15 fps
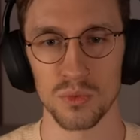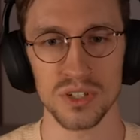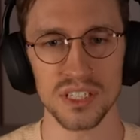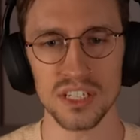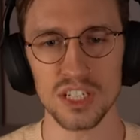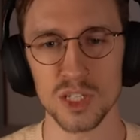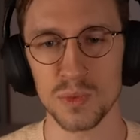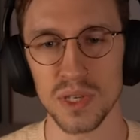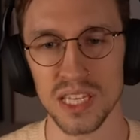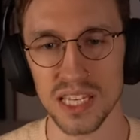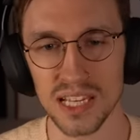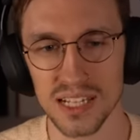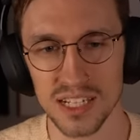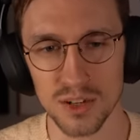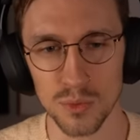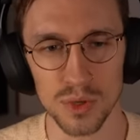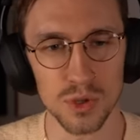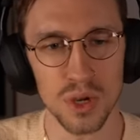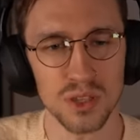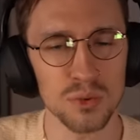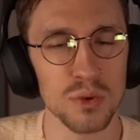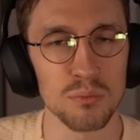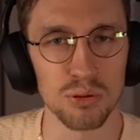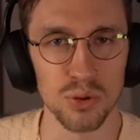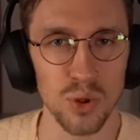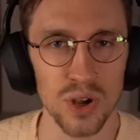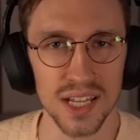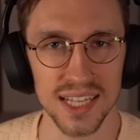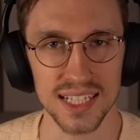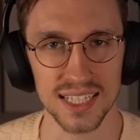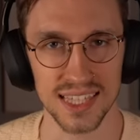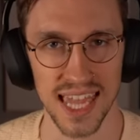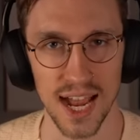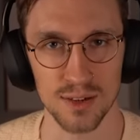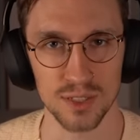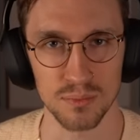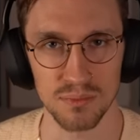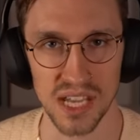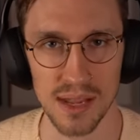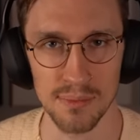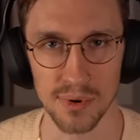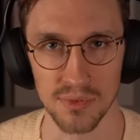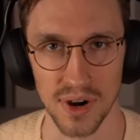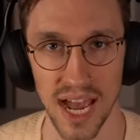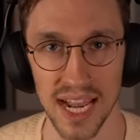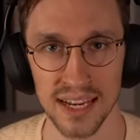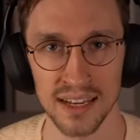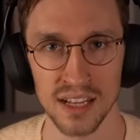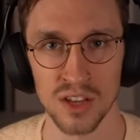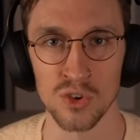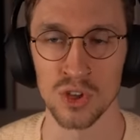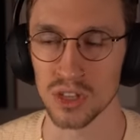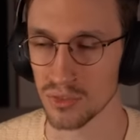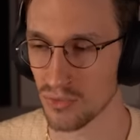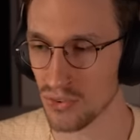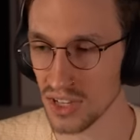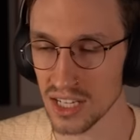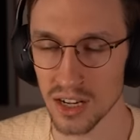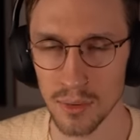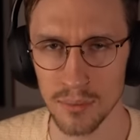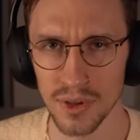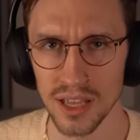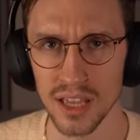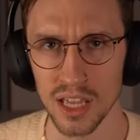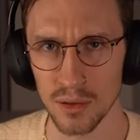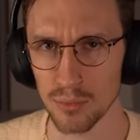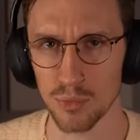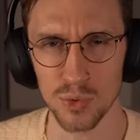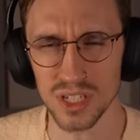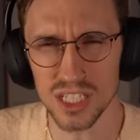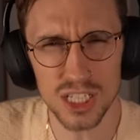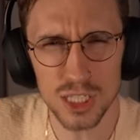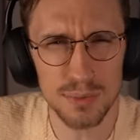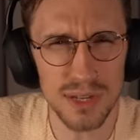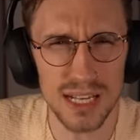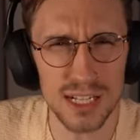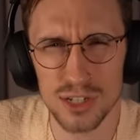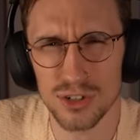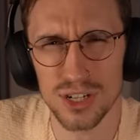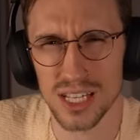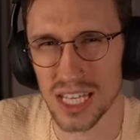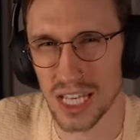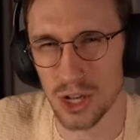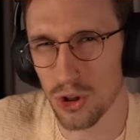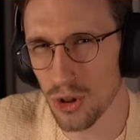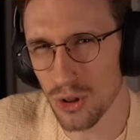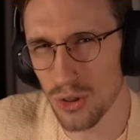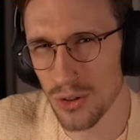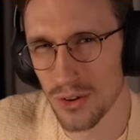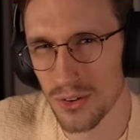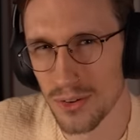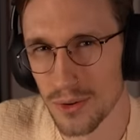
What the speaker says: Wouldn't it just be easier? Well, you have to employ these 1,000 people, right? You have to feed them? And wouldn't it just be easier to kill?